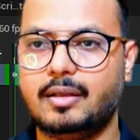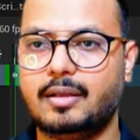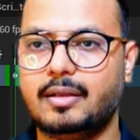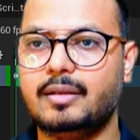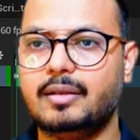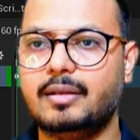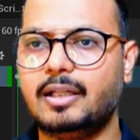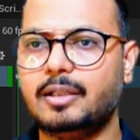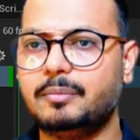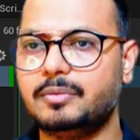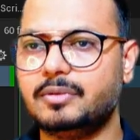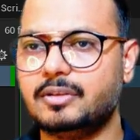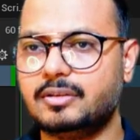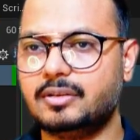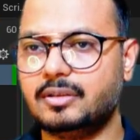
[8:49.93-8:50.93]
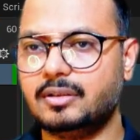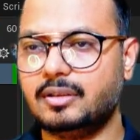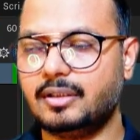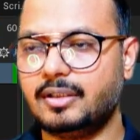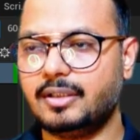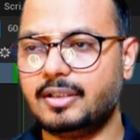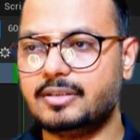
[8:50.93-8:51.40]
Let me just
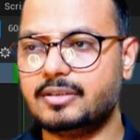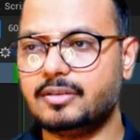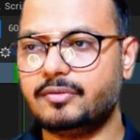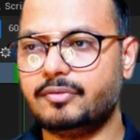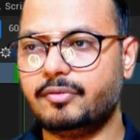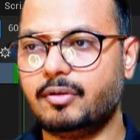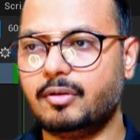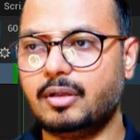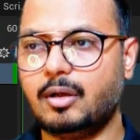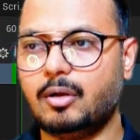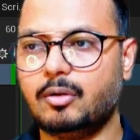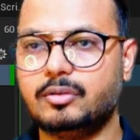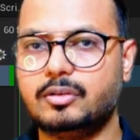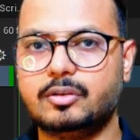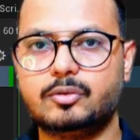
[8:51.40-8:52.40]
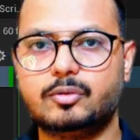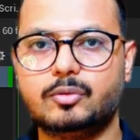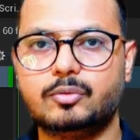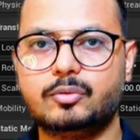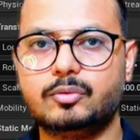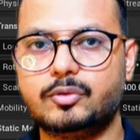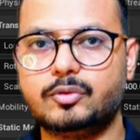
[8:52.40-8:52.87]
increase it for now just
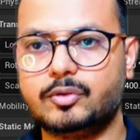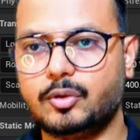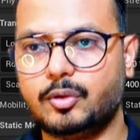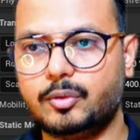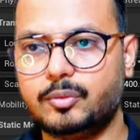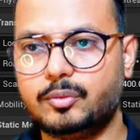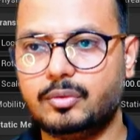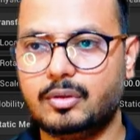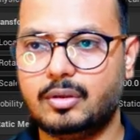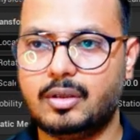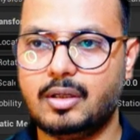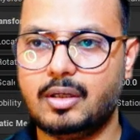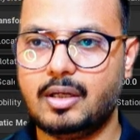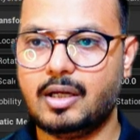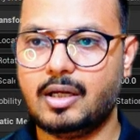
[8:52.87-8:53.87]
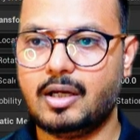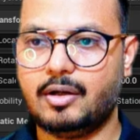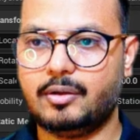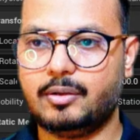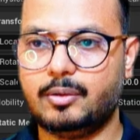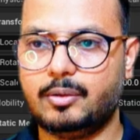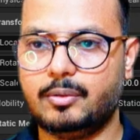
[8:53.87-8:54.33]
to show you how
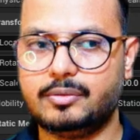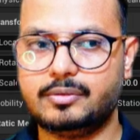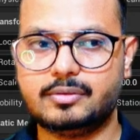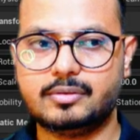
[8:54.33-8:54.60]
it looks.